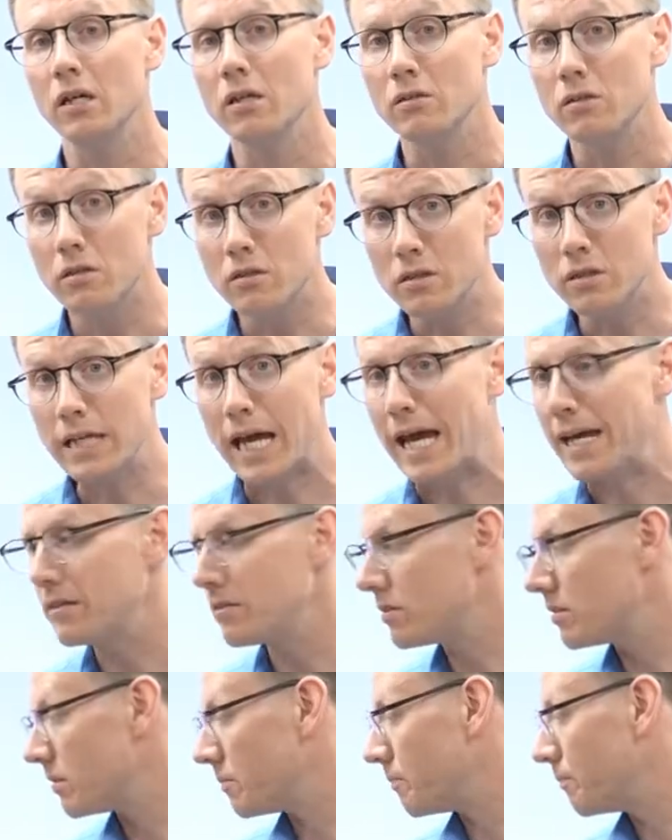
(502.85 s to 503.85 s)
So just
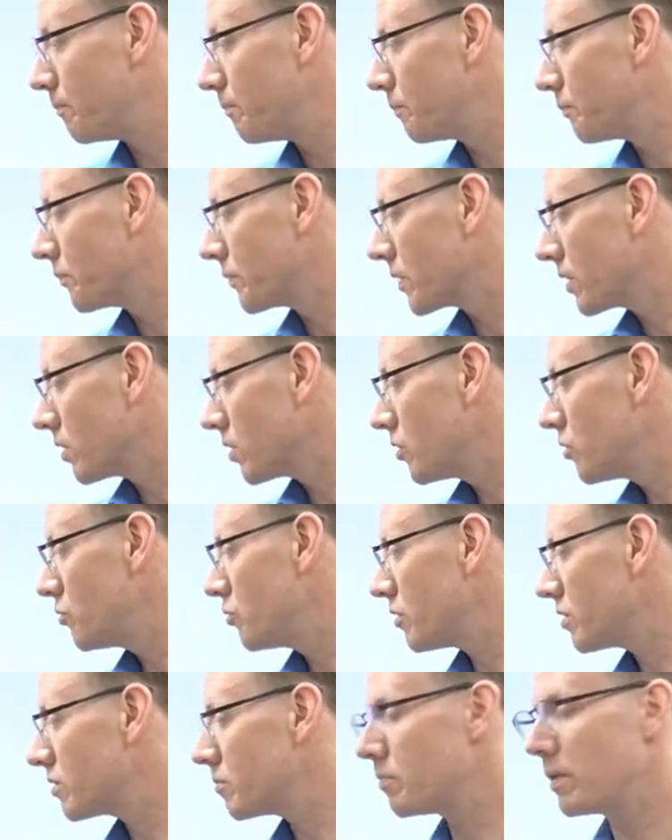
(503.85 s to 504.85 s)
ask them, could
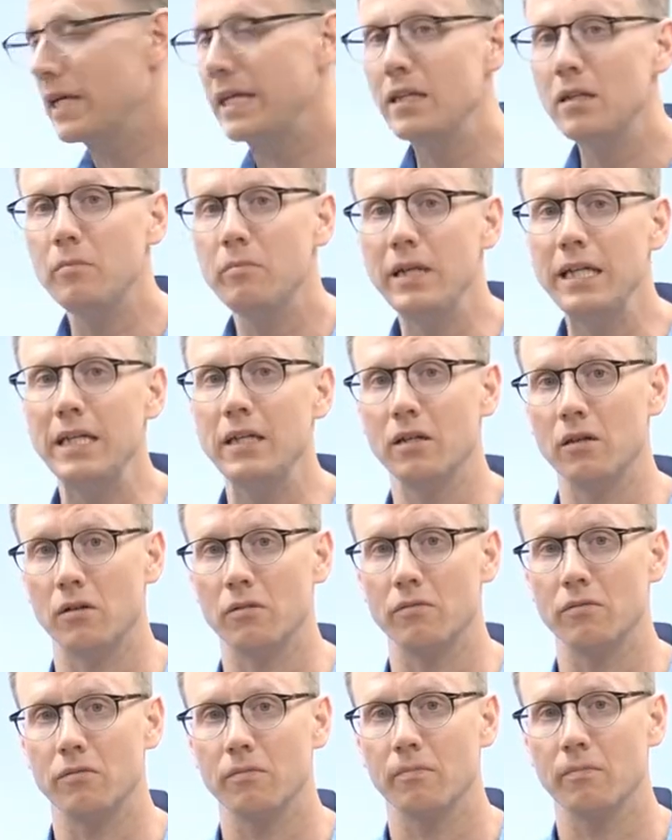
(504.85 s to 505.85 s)
you explain the meaning
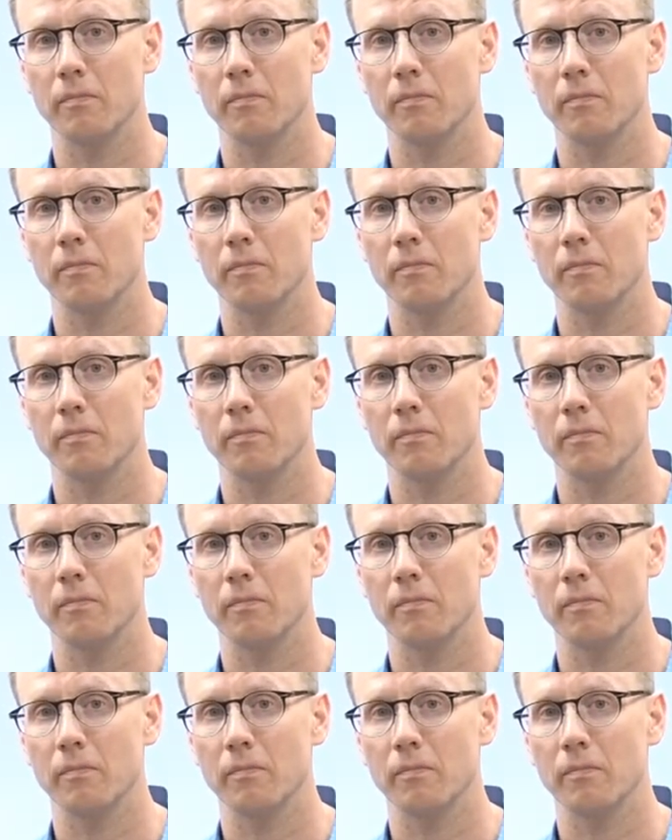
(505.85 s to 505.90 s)
of